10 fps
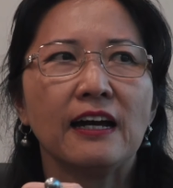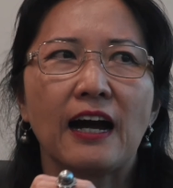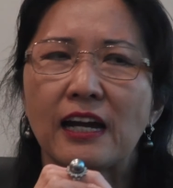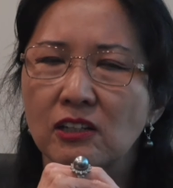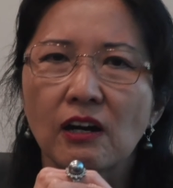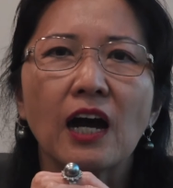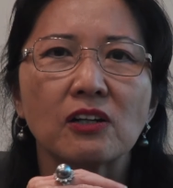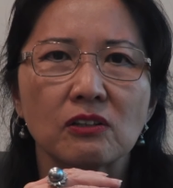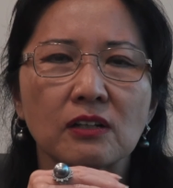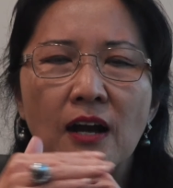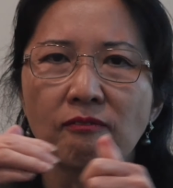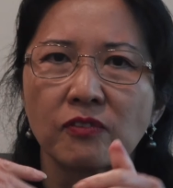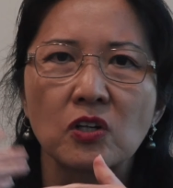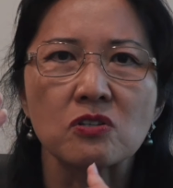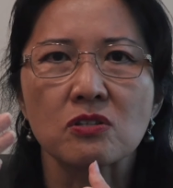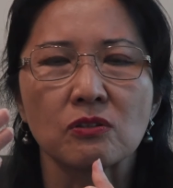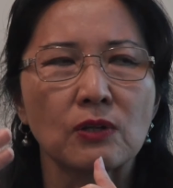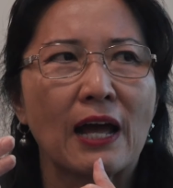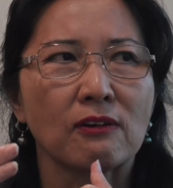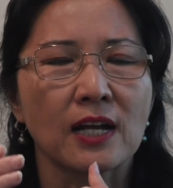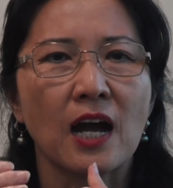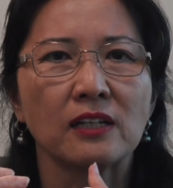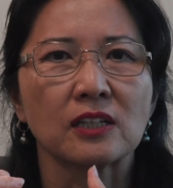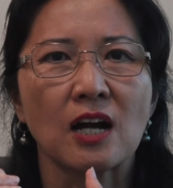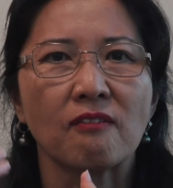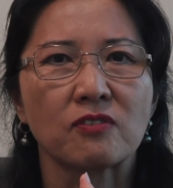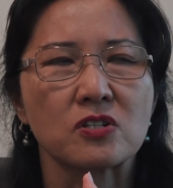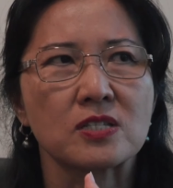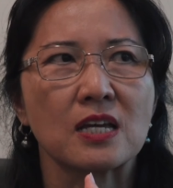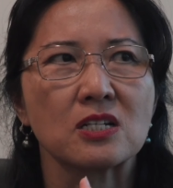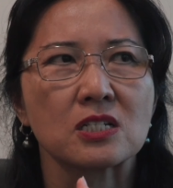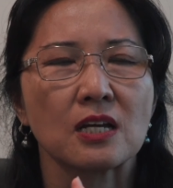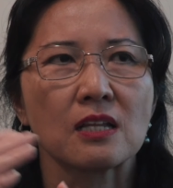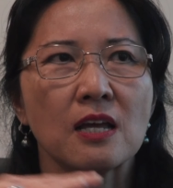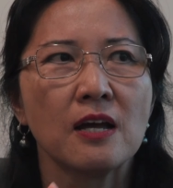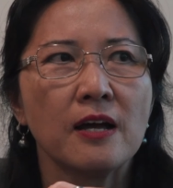I know how to converse that kind of conversation.